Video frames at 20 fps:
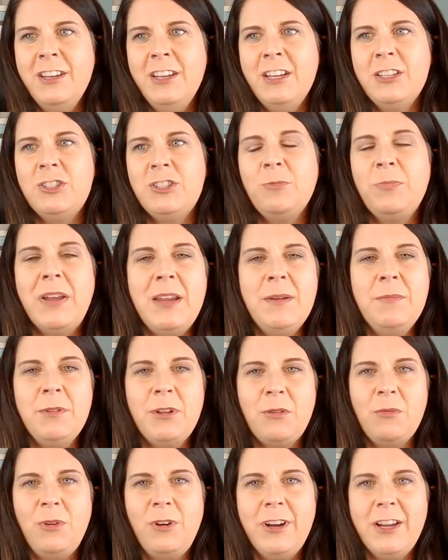And so people
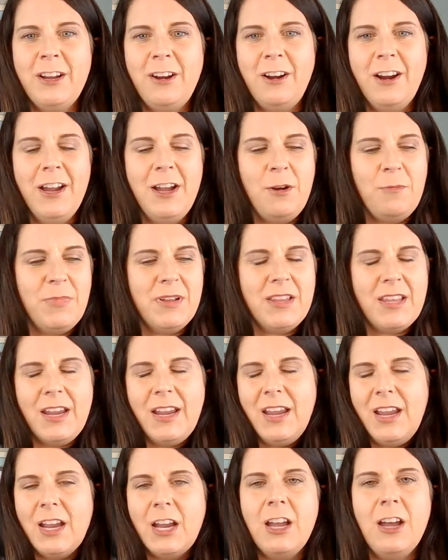are wanting our help, but they
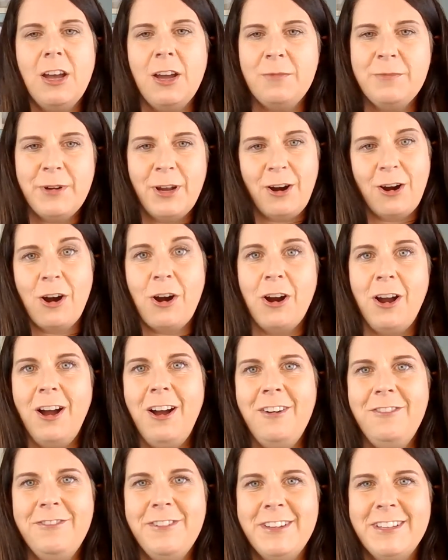can't come to our
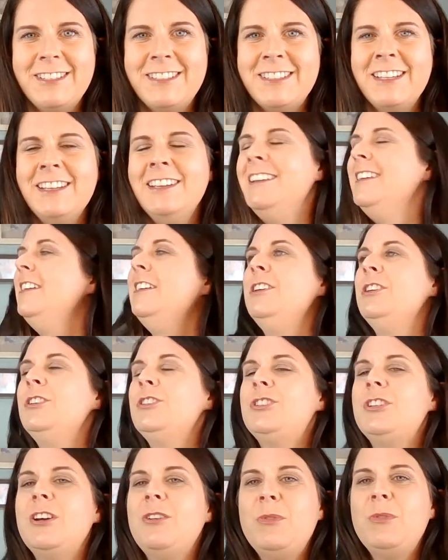office.
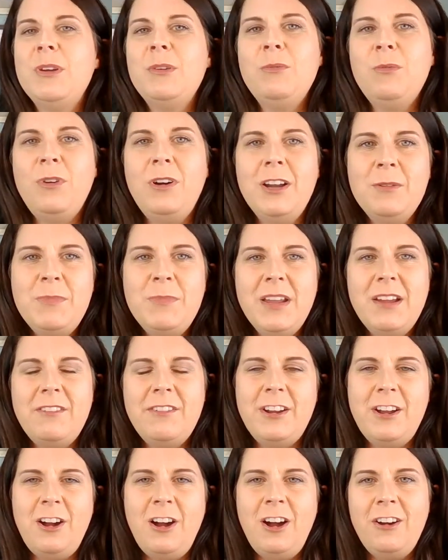So we want to be
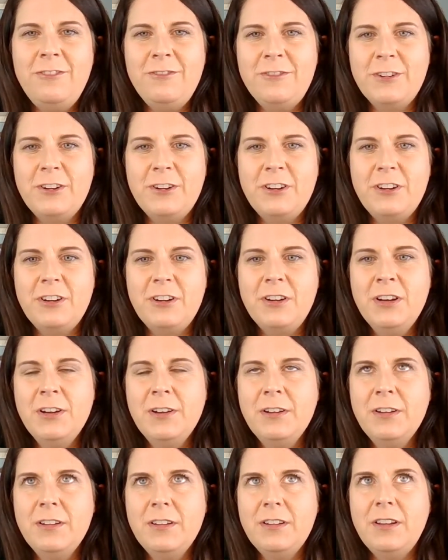able to offer
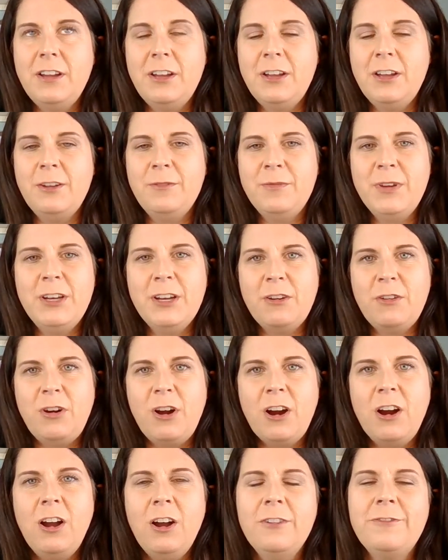um, you know,
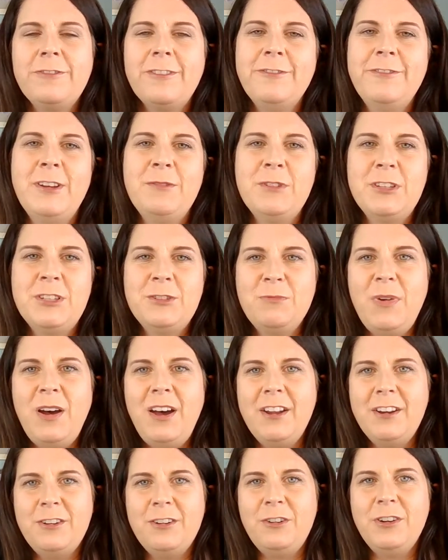our Hope for Families
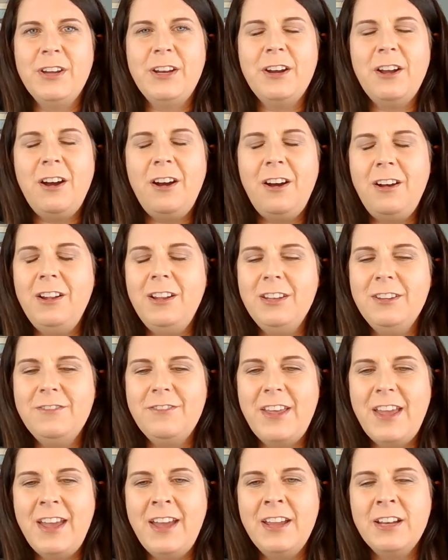model and all of
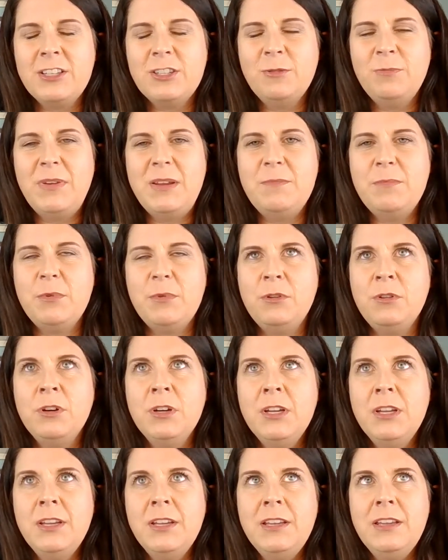that to people
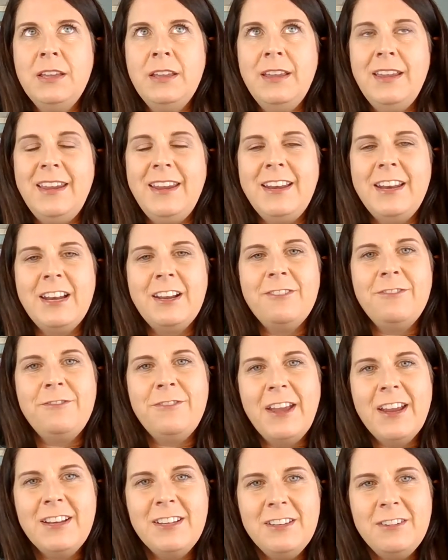in an
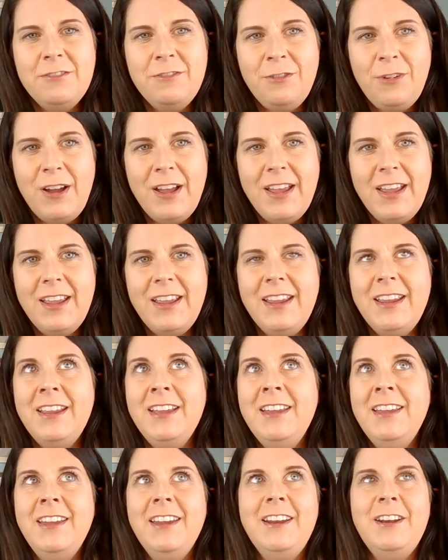effective way,
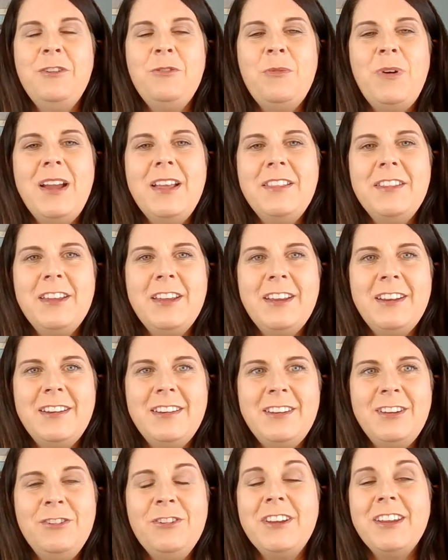in a way that
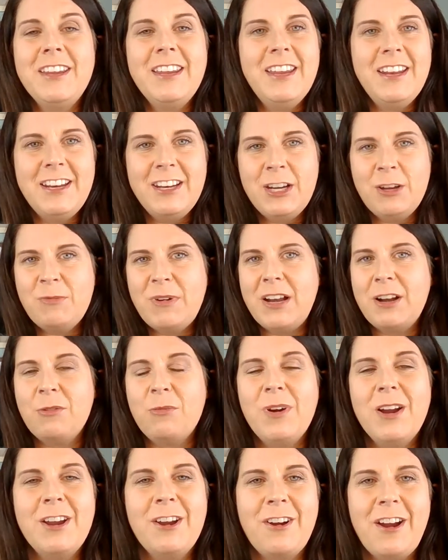you can get it no matter
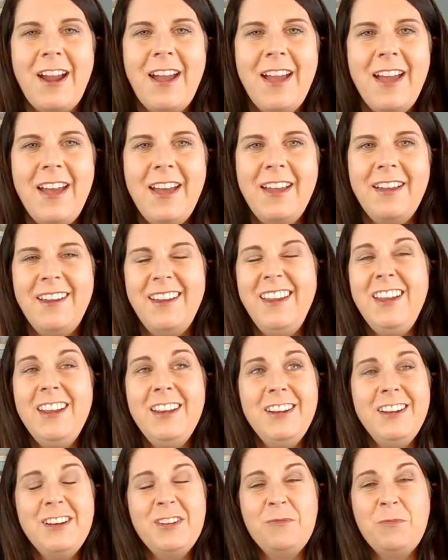where you're at,
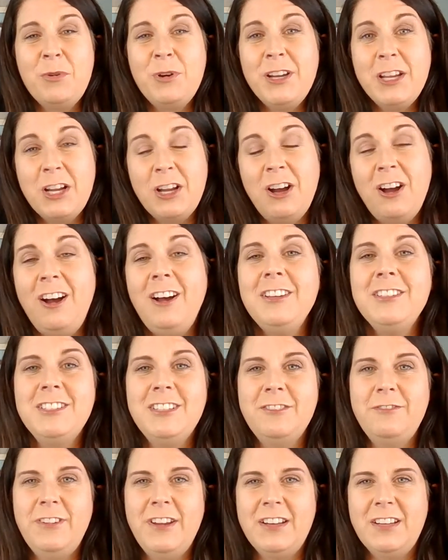and in a pretty cost
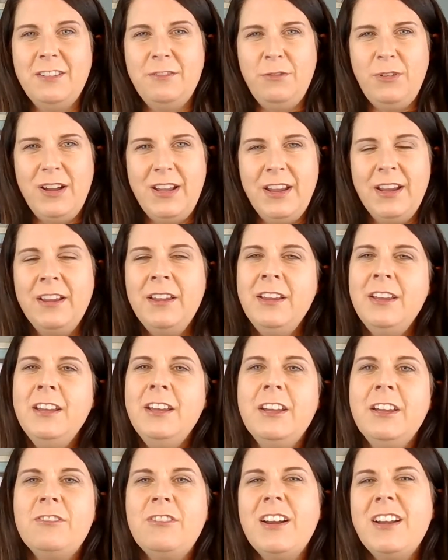effective way.
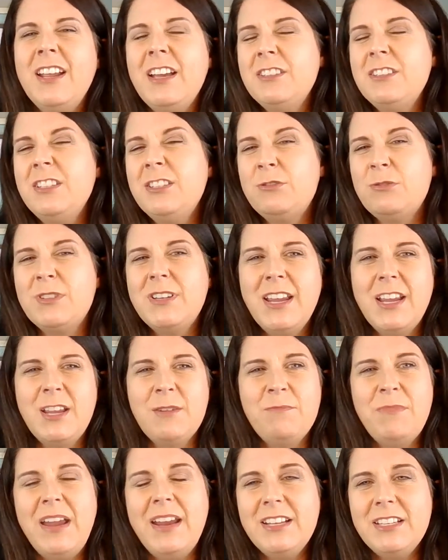And right now, since we're
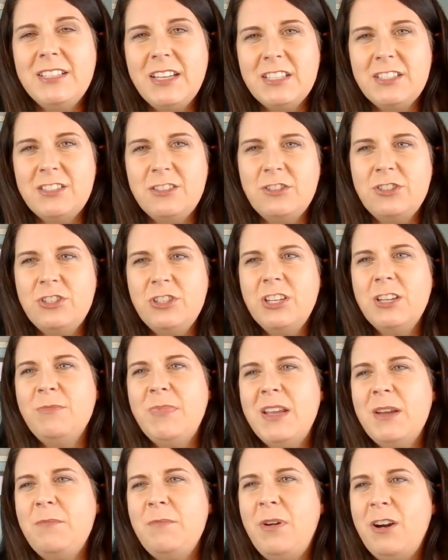taking beta testers, you can
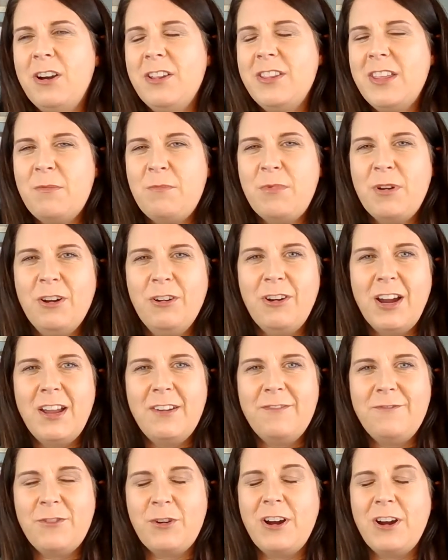be a part of that
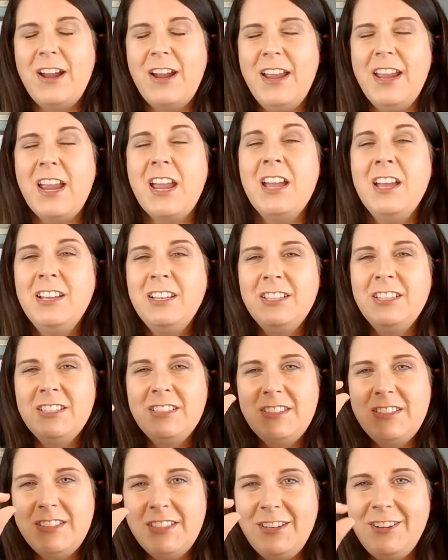program for a
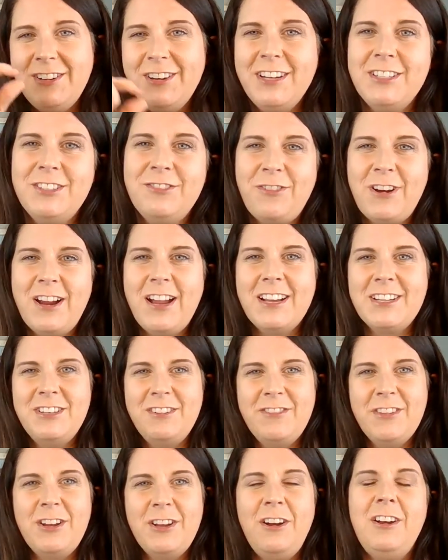serious
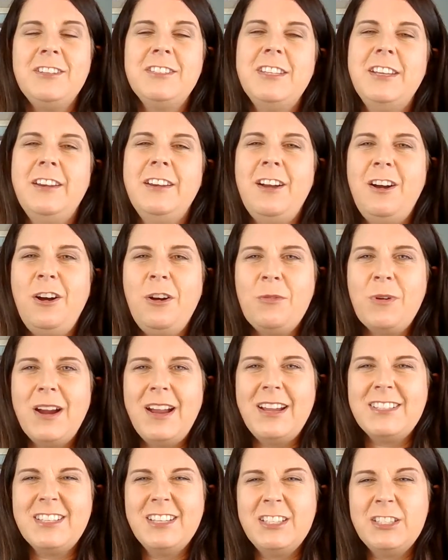fraction of the cost. And all we're
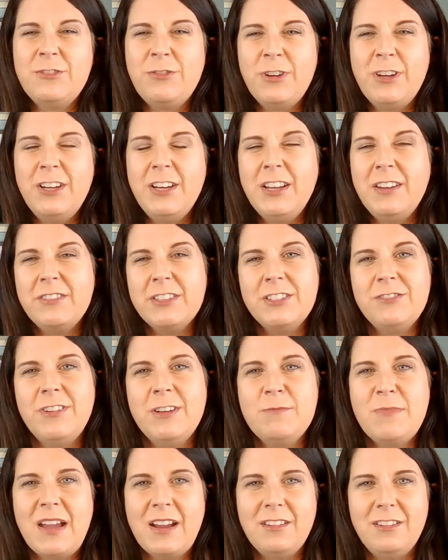asking is for you to give us
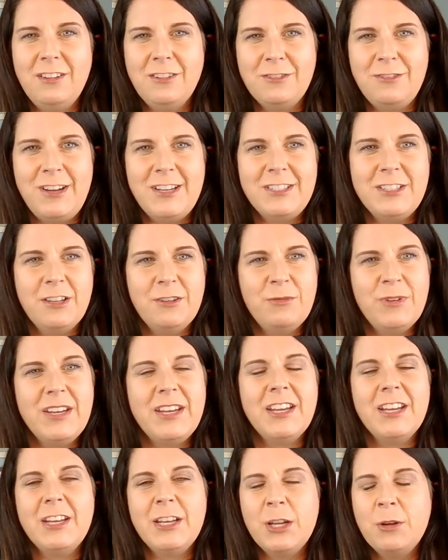feedback along the way so that we
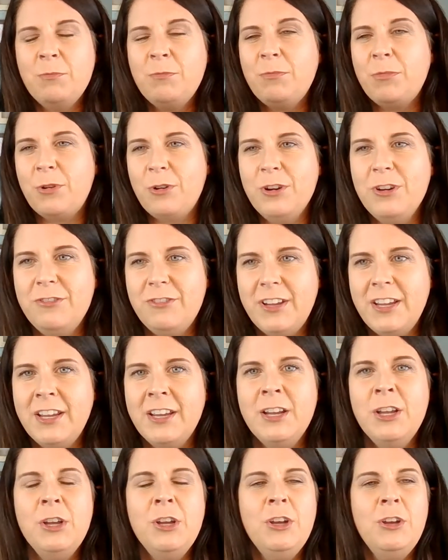can improve it,
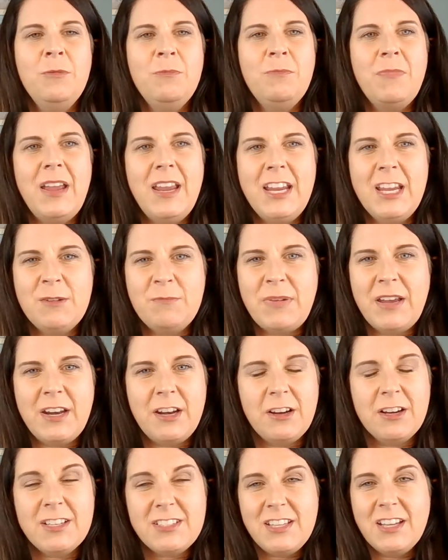make it
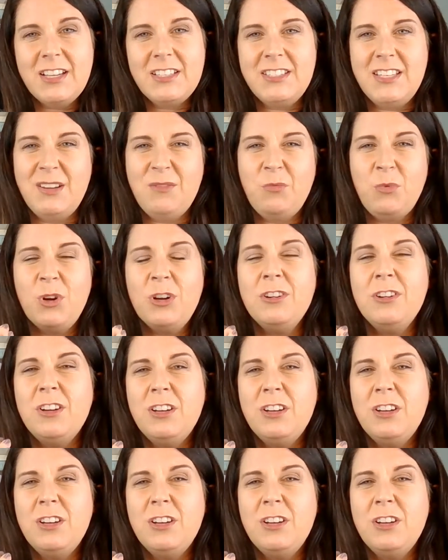better. Because, like I said, we're